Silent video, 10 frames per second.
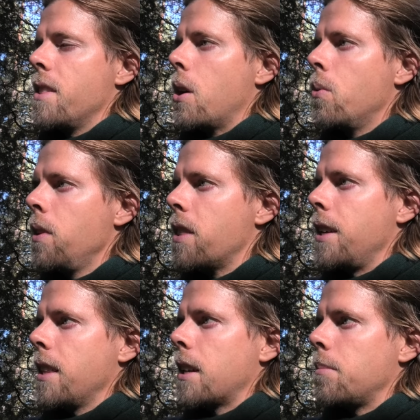The only
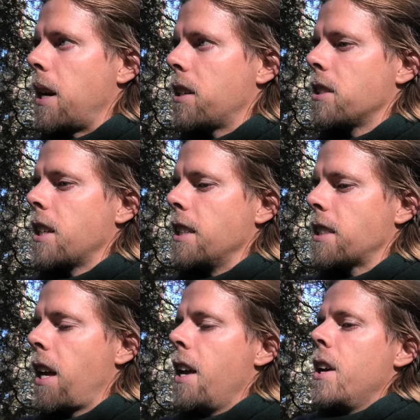thing that matters
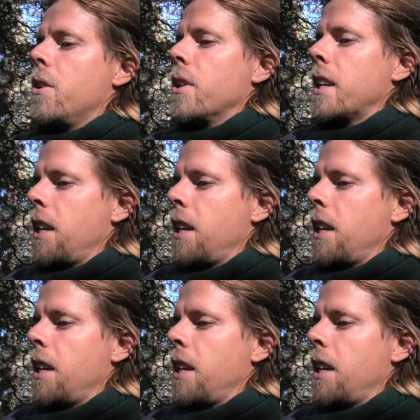is to get